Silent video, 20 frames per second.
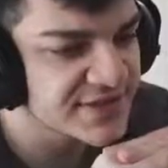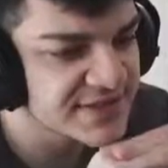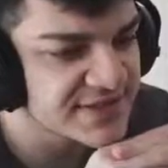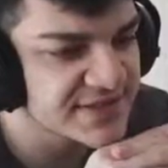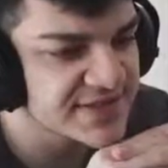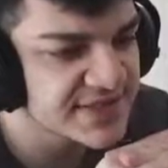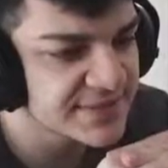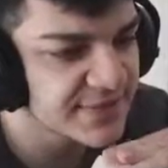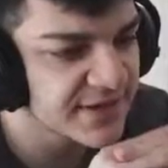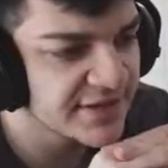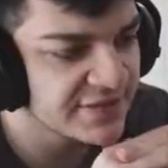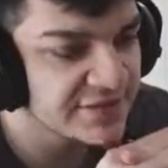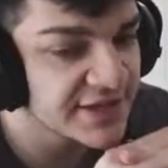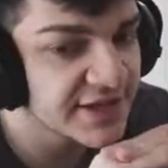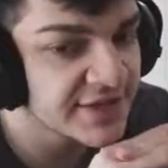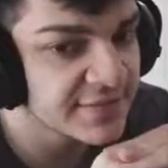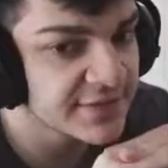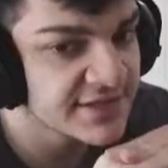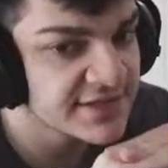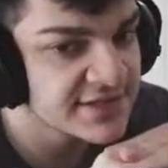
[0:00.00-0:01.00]
debuffed
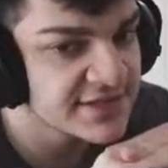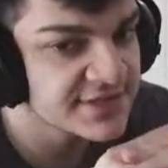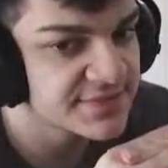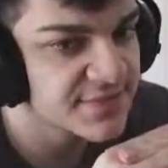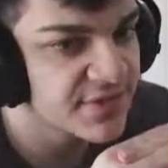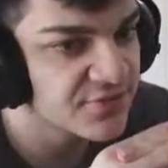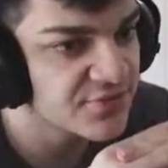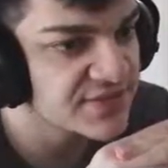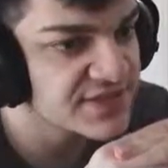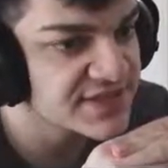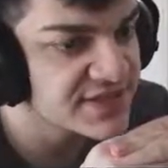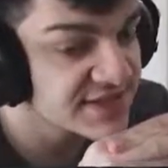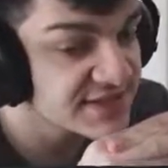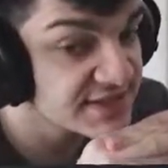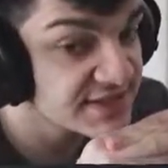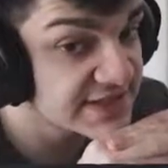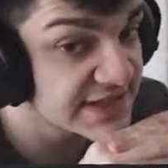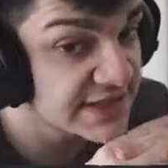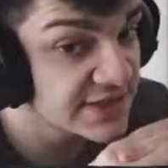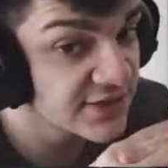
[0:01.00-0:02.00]
enemies, but we
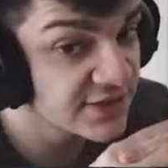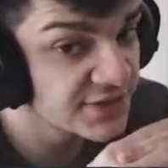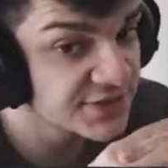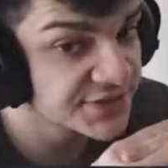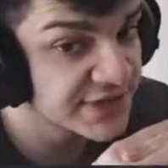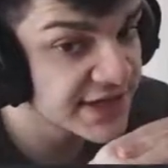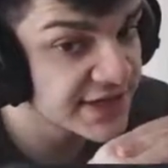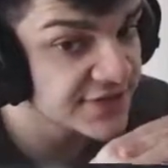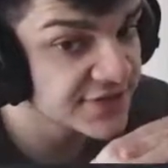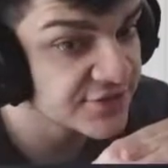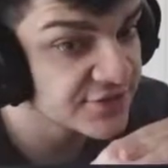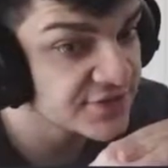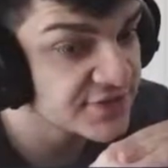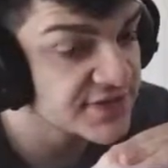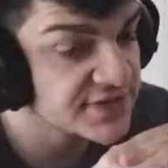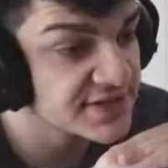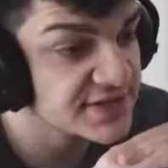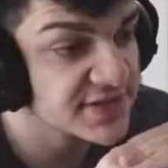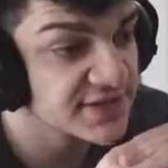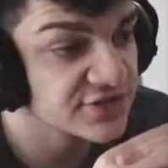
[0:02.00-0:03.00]
still tank through this.
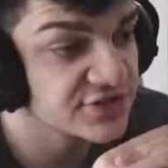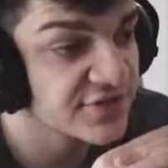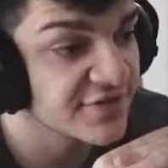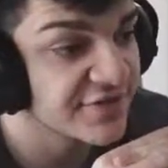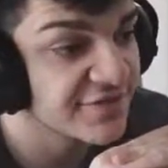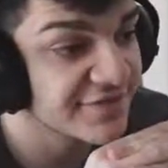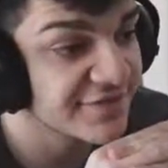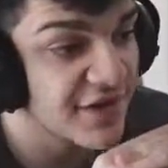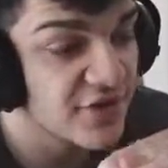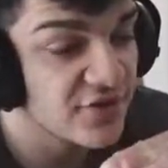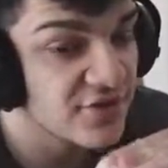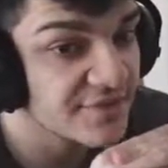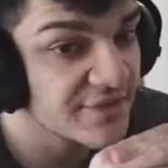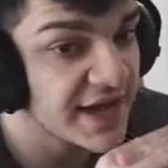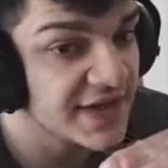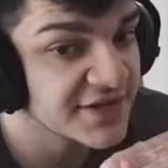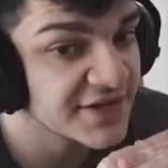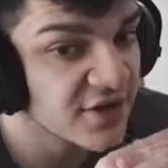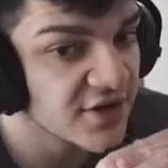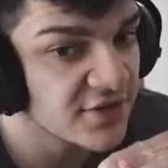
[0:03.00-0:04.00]
This is actually a very
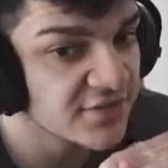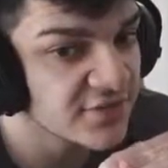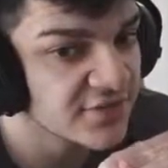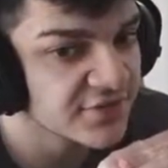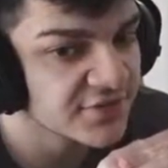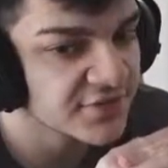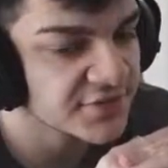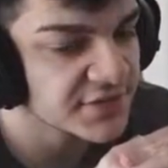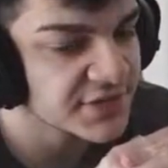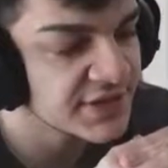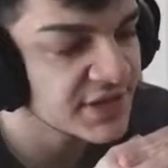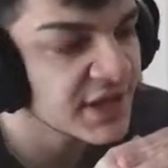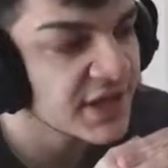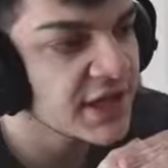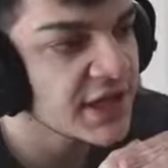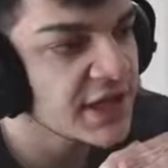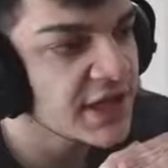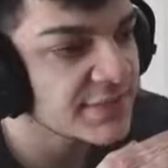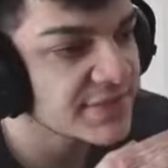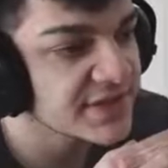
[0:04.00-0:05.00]
bad combo for me
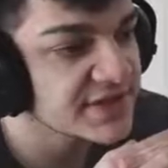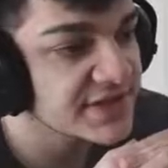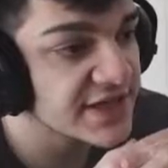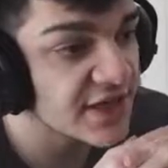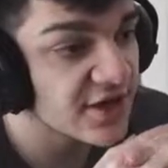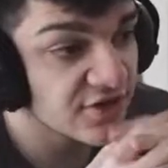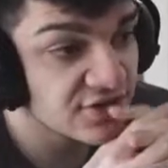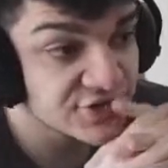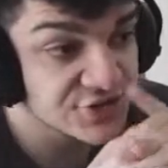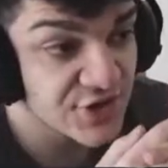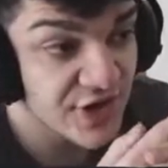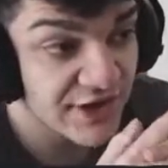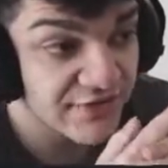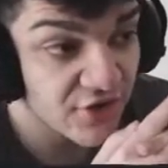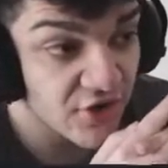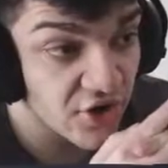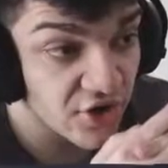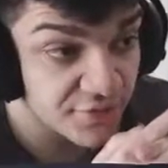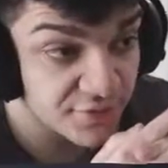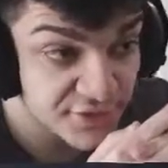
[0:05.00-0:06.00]
because I also have
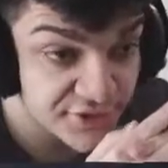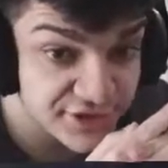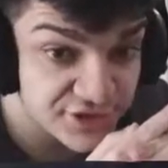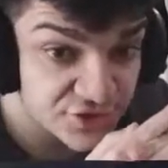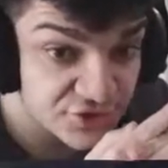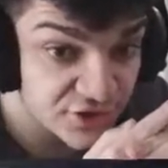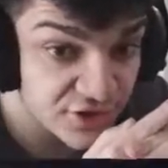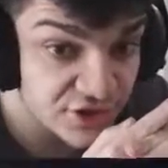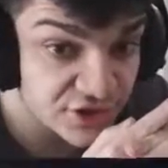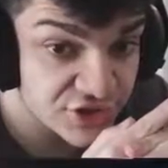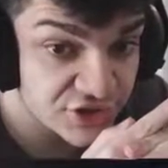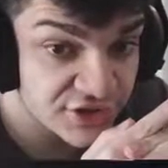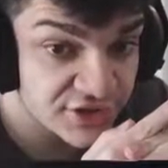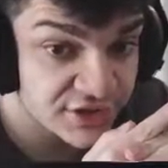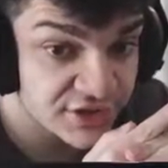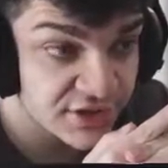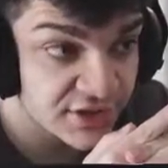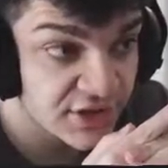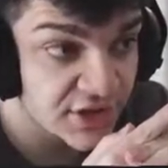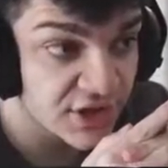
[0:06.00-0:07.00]
Armor Destruction,
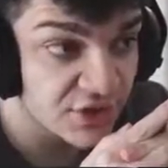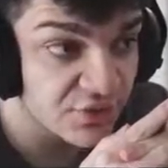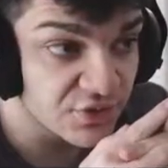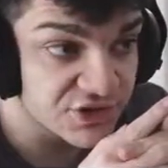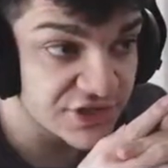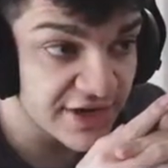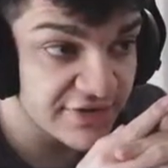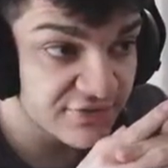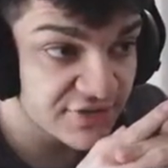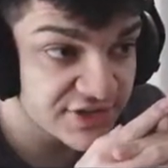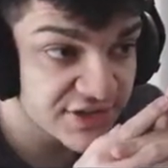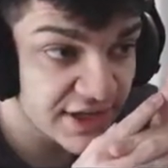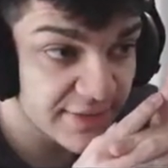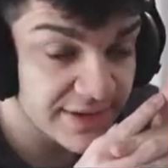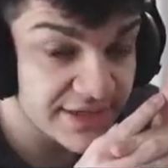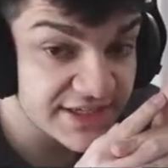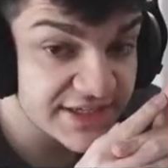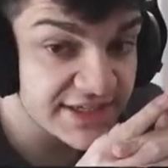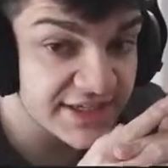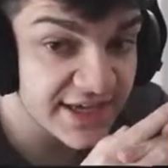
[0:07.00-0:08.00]
which every time
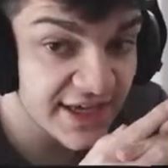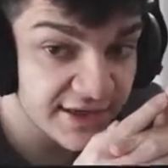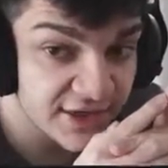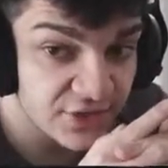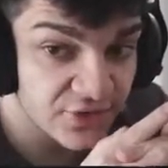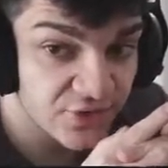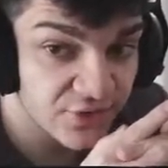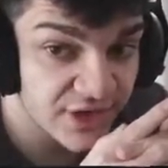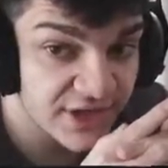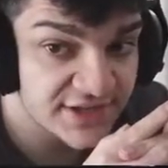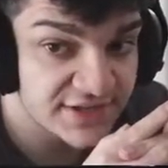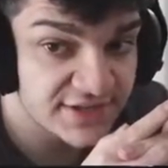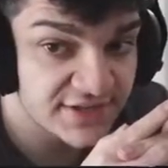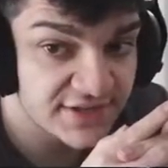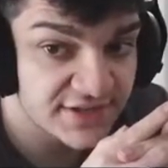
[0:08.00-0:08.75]
I get crit,